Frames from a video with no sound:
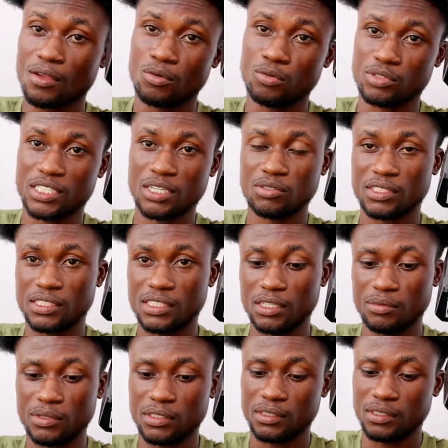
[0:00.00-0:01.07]
or sound
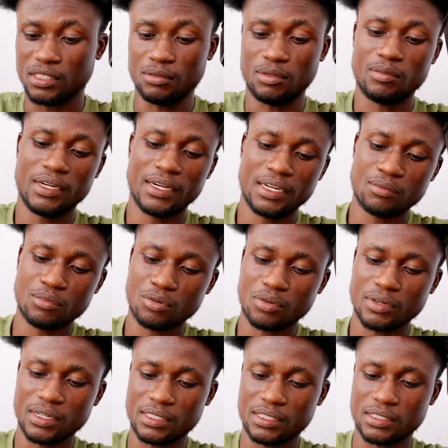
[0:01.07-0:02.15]
system into my behind the
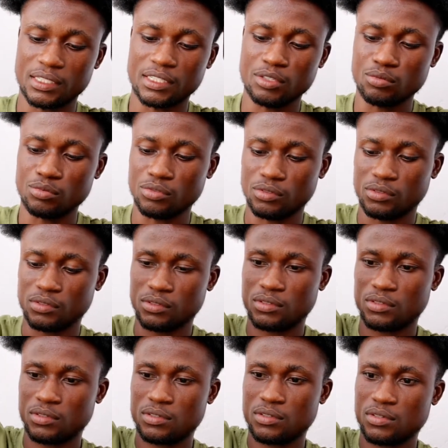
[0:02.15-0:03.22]
connected cable
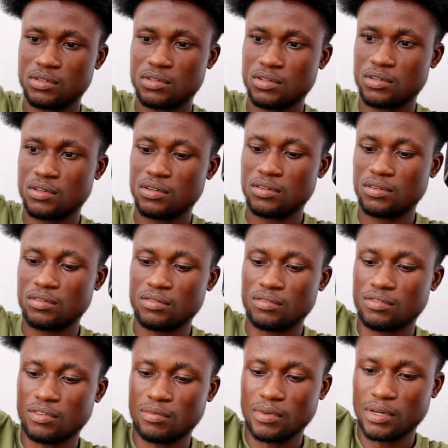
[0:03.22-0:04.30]

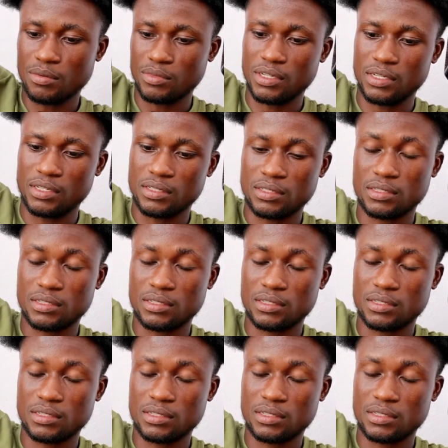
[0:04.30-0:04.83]
from harmony